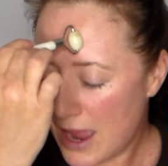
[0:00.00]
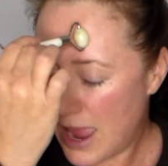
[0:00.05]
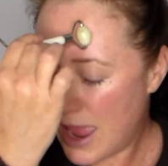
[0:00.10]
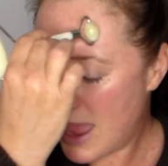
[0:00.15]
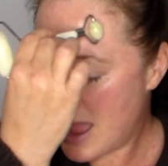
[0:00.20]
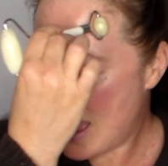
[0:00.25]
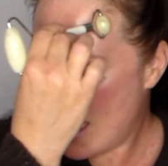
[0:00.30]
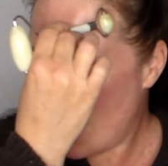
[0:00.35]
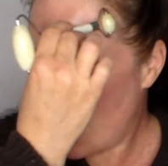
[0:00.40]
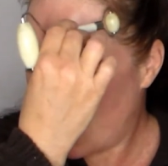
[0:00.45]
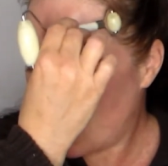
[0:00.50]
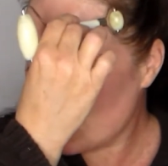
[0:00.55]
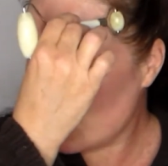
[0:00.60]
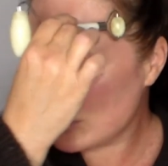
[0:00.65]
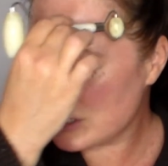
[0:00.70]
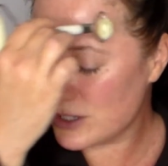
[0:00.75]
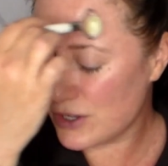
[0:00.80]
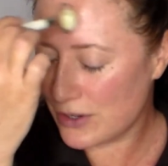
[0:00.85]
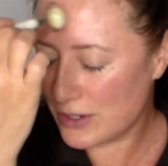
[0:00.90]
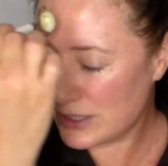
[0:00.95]
and I
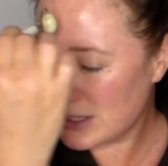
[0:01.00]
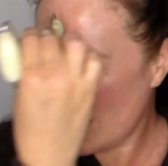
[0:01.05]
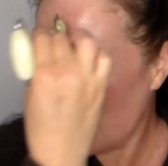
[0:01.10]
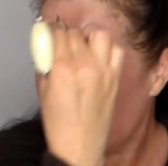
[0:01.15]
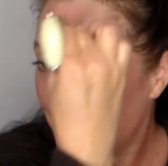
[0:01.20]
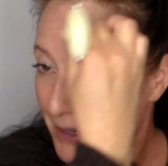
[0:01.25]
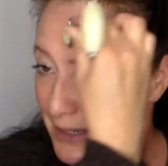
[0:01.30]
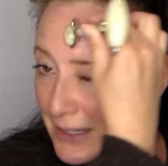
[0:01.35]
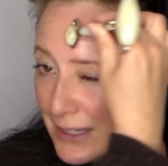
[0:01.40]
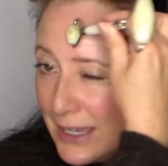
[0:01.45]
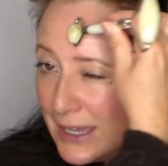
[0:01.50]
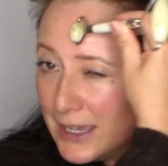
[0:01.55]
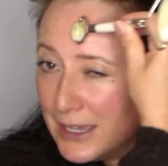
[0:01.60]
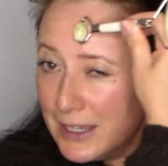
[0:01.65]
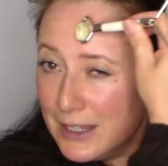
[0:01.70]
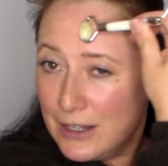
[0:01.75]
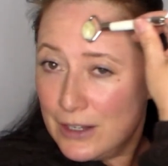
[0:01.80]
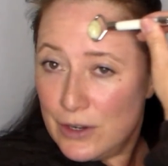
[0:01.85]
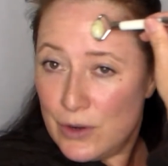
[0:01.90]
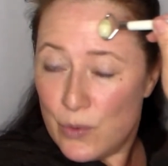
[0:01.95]
just noticed that my
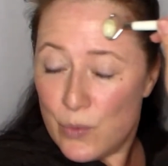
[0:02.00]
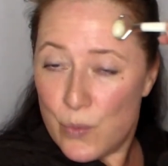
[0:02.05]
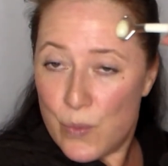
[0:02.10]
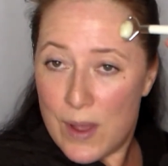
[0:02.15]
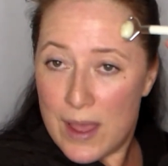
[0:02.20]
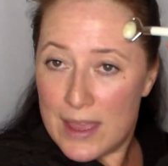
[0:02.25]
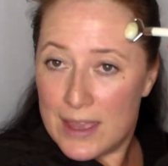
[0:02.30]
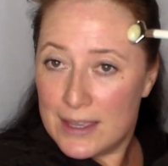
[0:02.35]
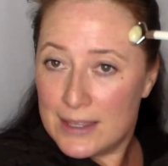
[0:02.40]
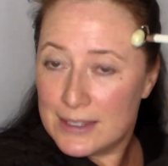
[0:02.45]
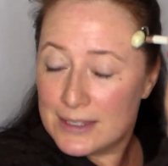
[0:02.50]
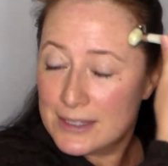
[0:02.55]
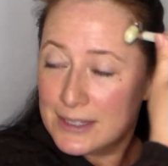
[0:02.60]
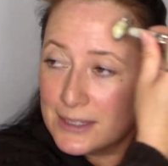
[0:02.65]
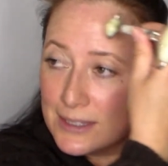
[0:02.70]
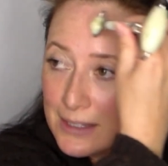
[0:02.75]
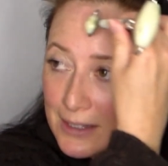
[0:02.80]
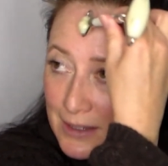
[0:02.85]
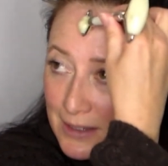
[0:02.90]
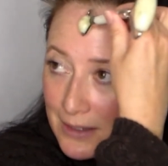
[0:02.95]
skin
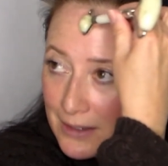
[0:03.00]
was